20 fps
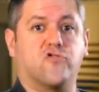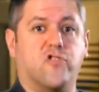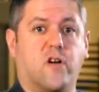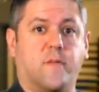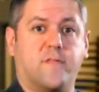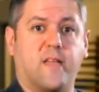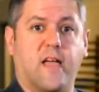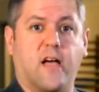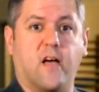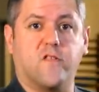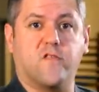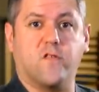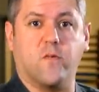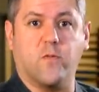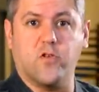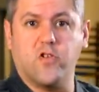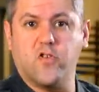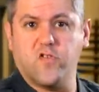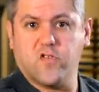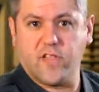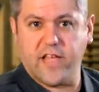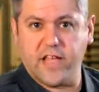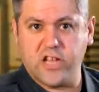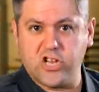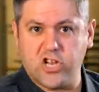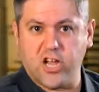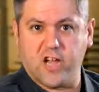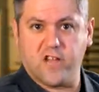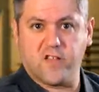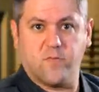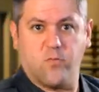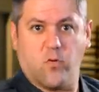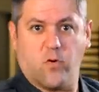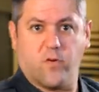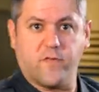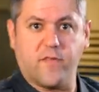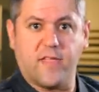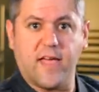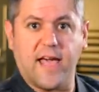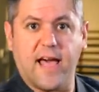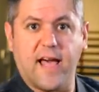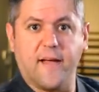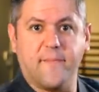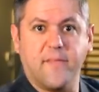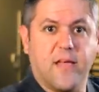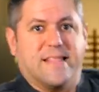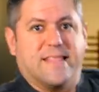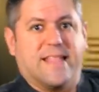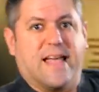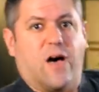drop down, so we'll use leg checks more for that.